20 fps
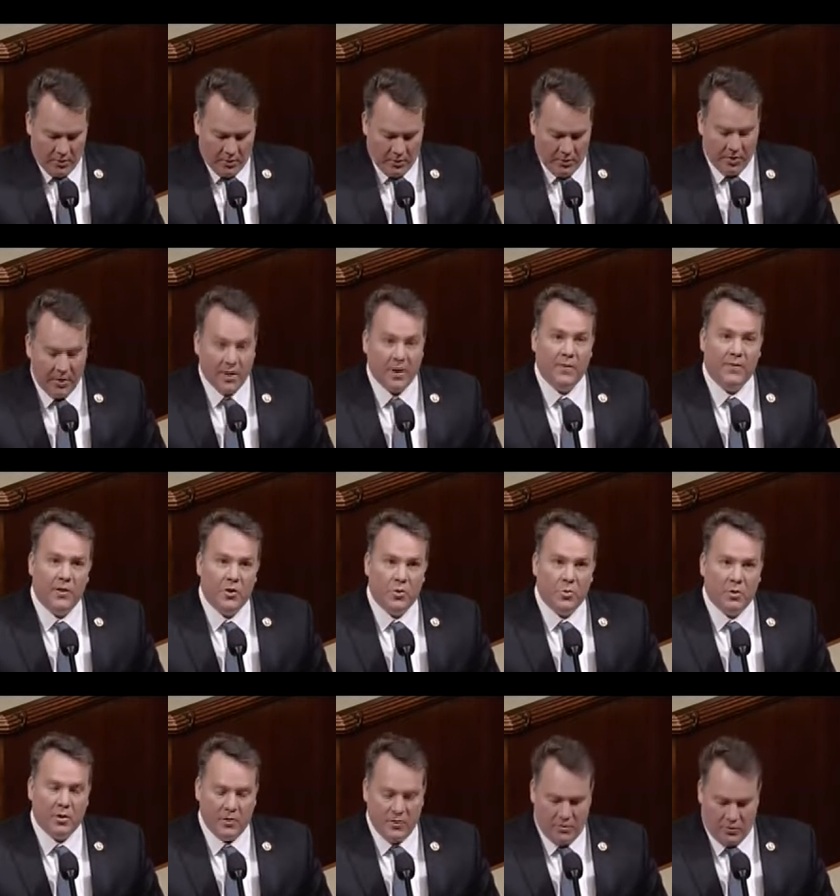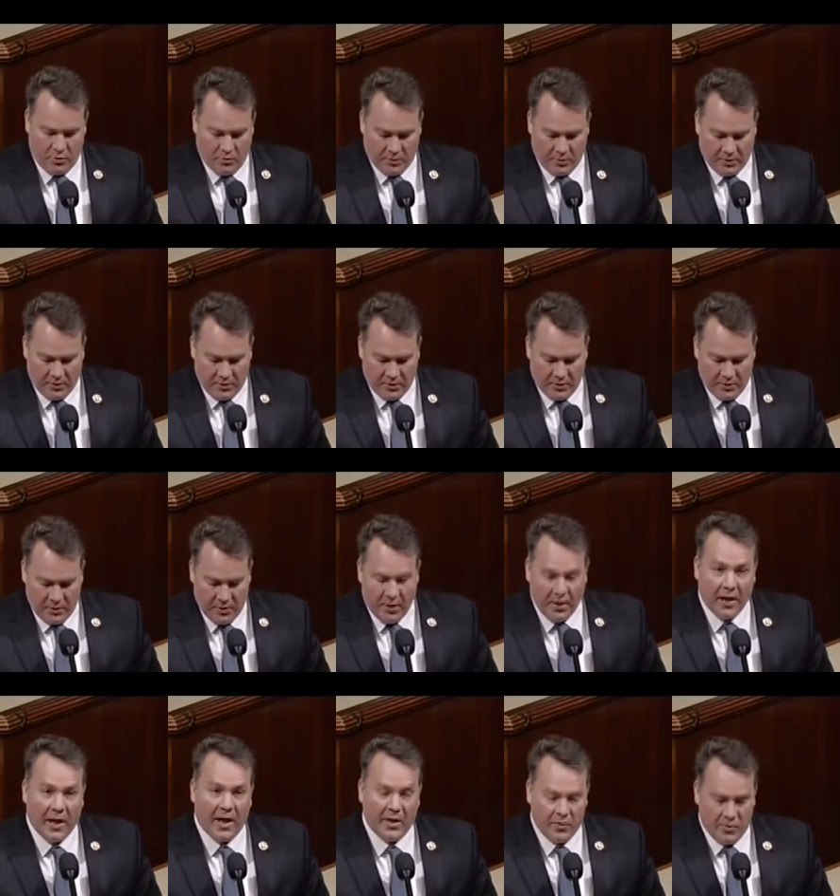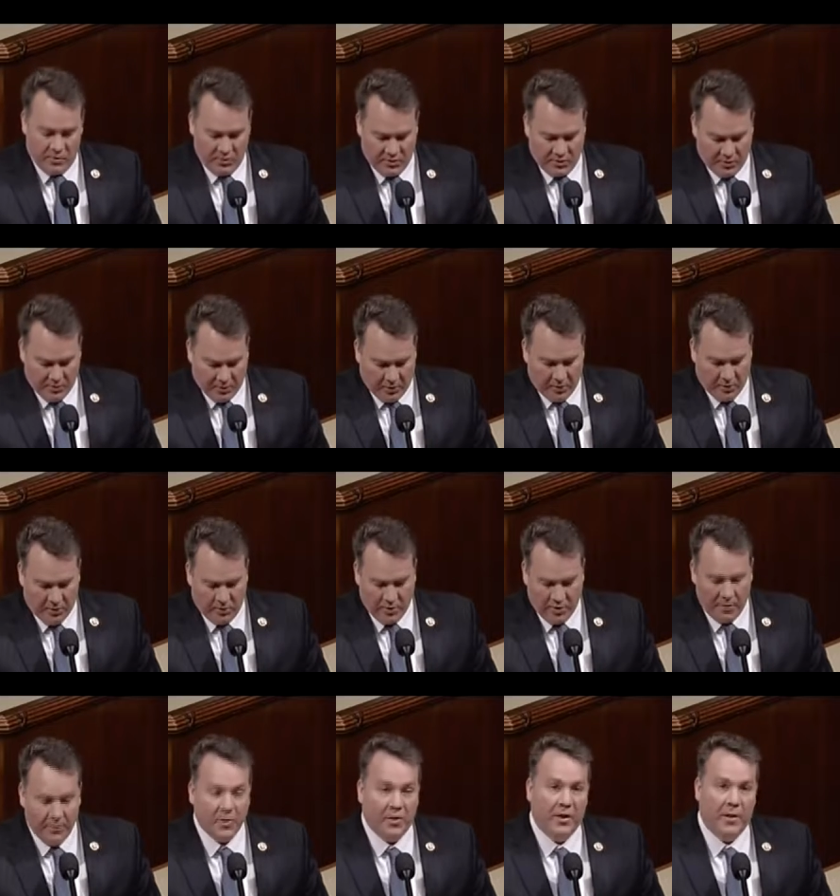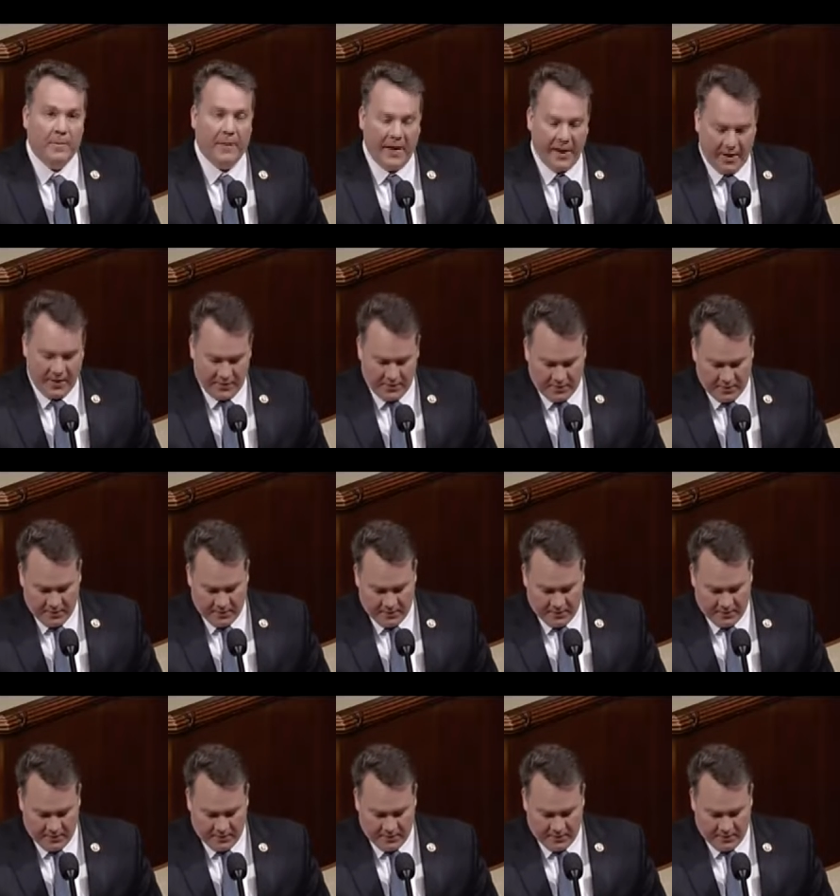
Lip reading: the individual consumers, and to the small community banks.